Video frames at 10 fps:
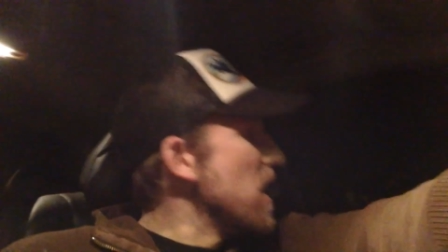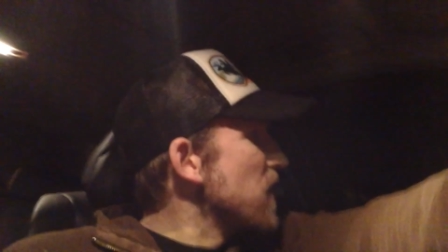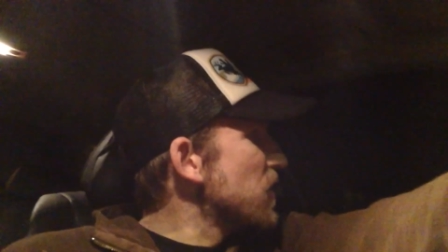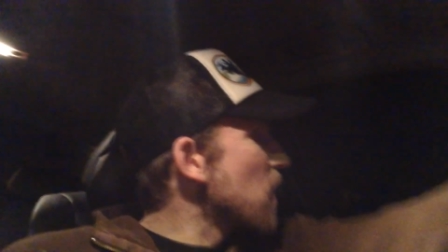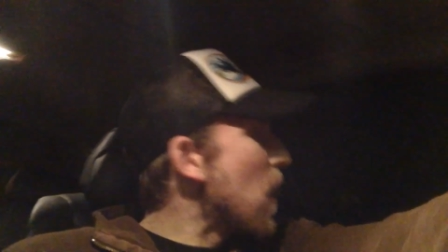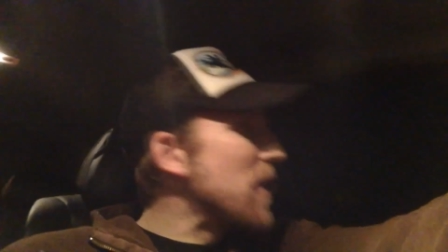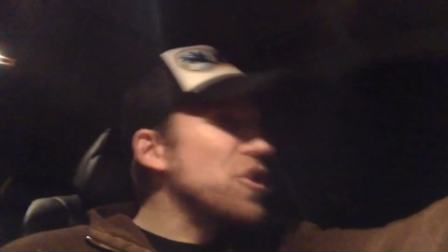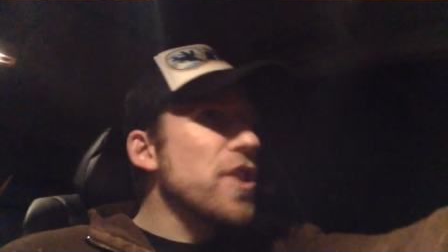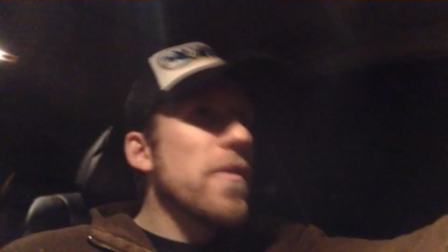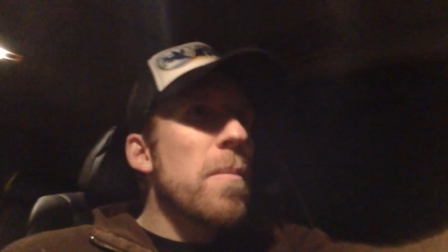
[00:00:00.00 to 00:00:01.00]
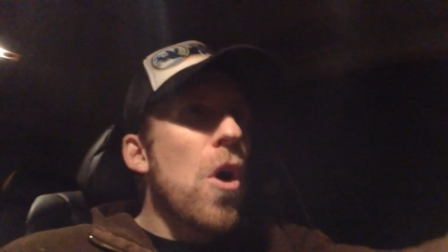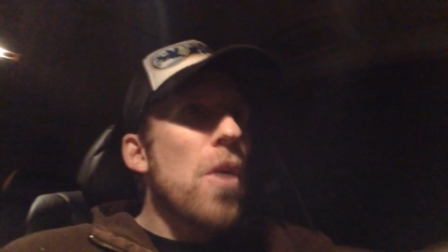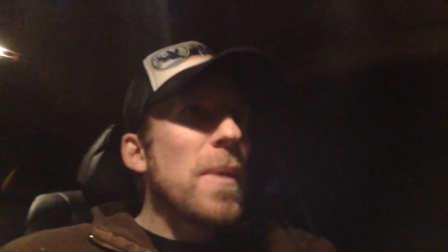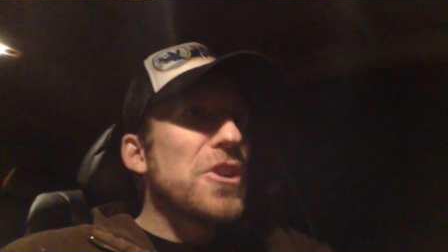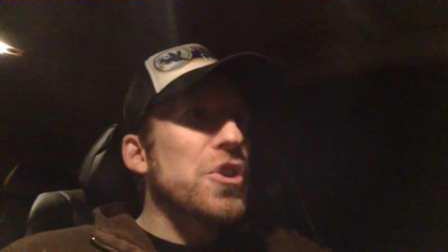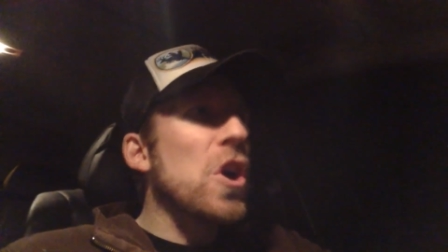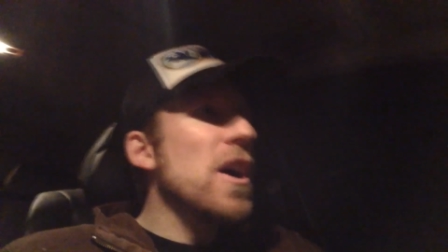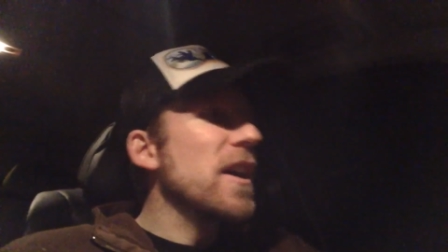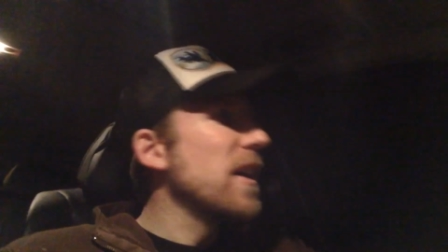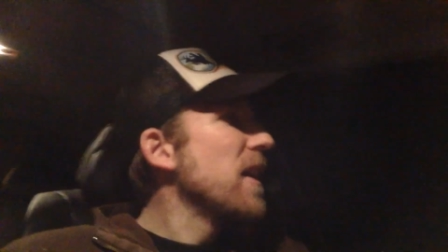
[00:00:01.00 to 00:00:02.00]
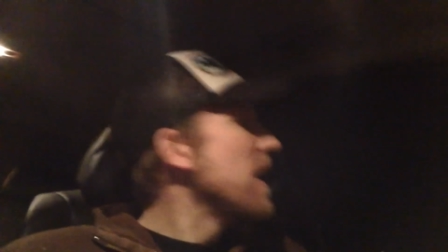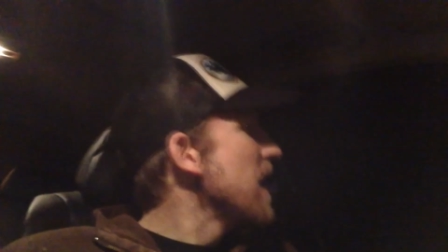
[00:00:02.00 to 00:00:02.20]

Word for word: So I shoved them all in my trunk.